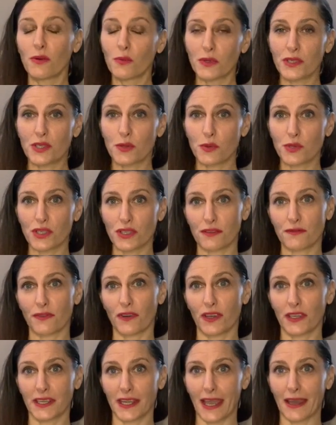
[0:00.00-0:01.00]
which we're just
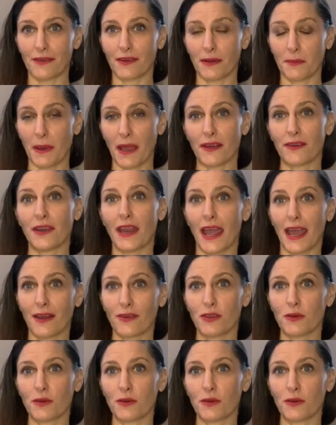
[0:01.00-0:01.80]
finding out about now,